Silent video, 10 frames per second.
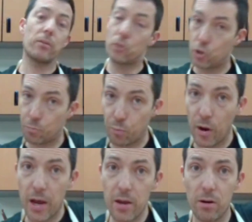
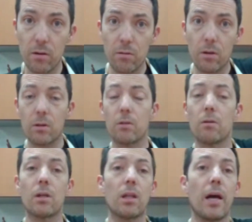spray your
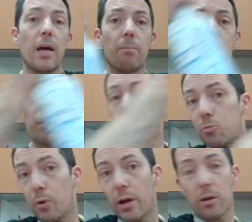clay,
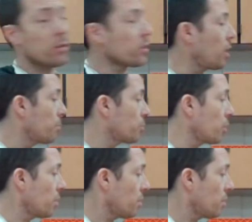spray your sculpture,